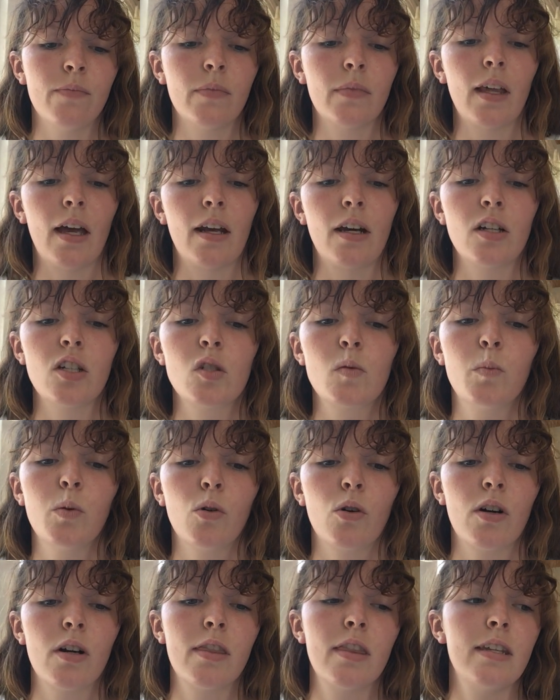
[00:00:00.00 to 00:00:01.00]
that
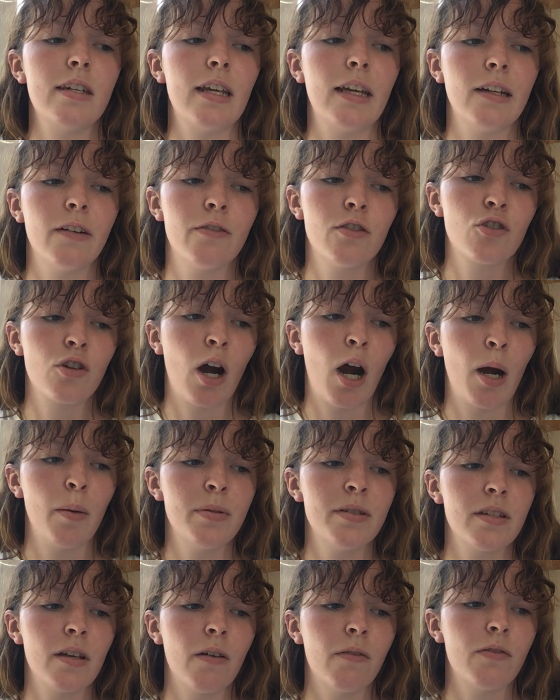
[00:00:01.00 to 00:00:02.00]
explored the native
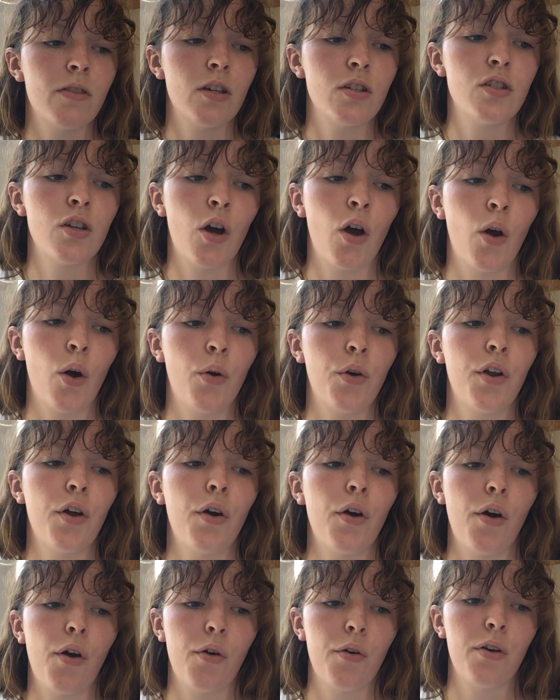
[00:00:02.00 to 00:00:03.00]
tribes of the
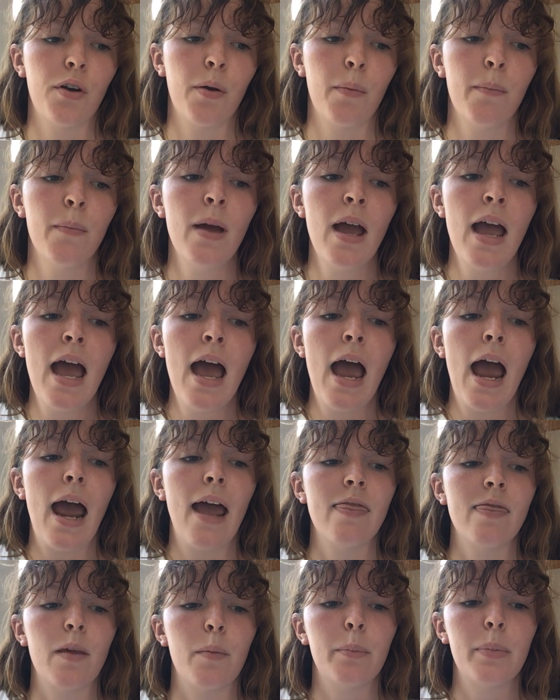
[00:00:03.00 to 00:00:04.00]
Tohono O'odham
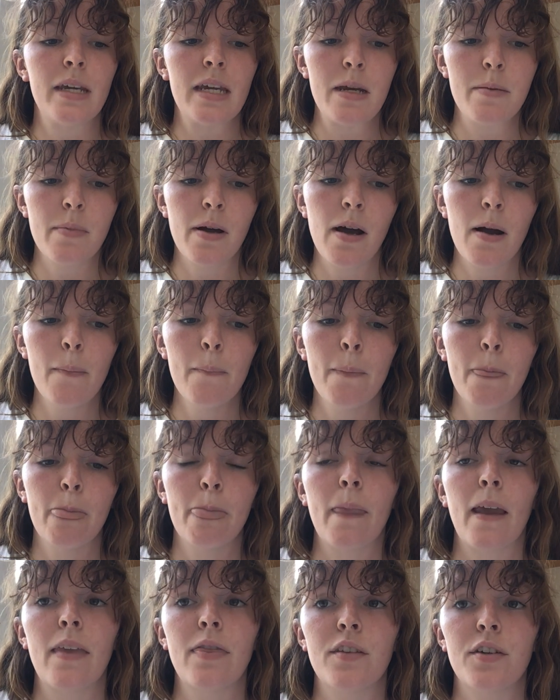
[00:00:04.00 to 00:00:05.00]
and the Pima
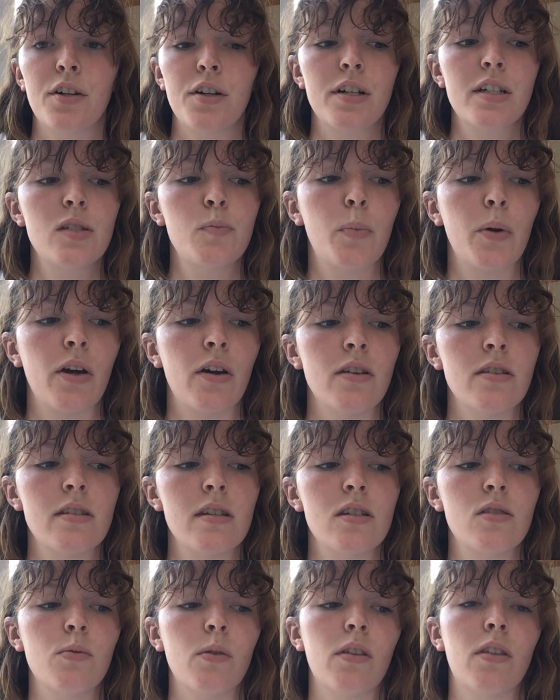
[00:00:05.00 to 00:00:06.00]
and their
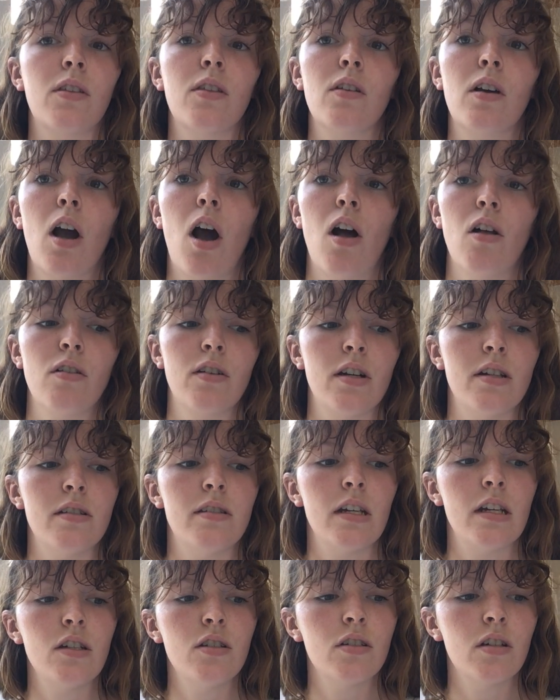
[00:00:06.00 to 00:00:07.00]
experiences with
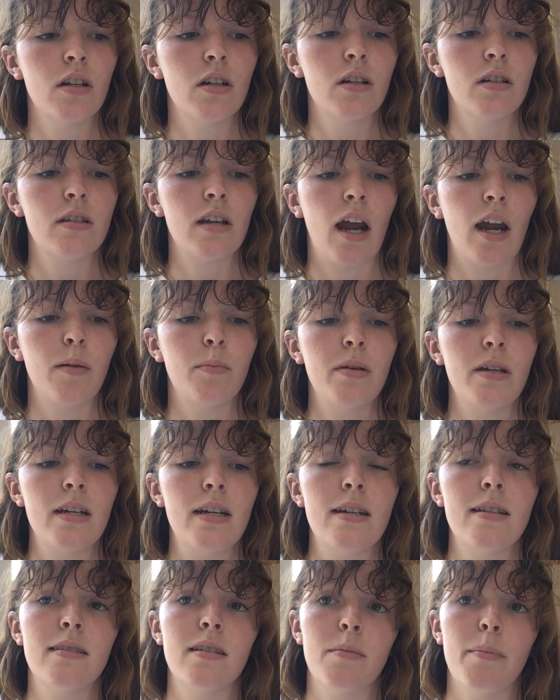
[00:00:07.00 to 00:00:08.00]
colonization,
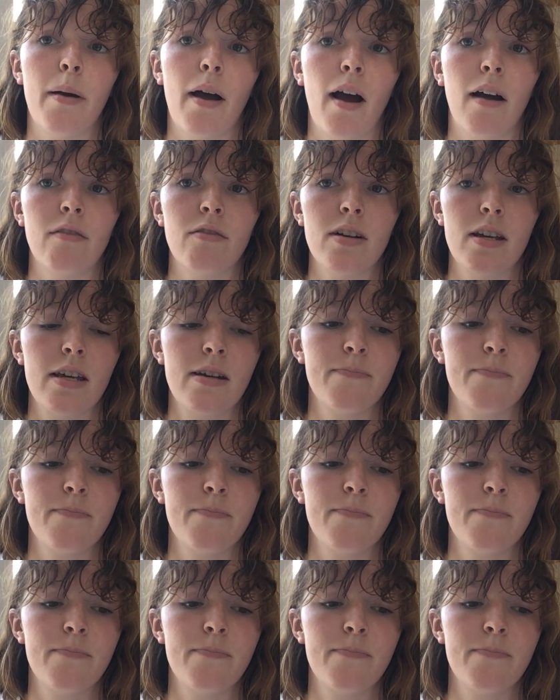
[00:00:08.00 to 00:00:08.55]
diabetes, and poverty.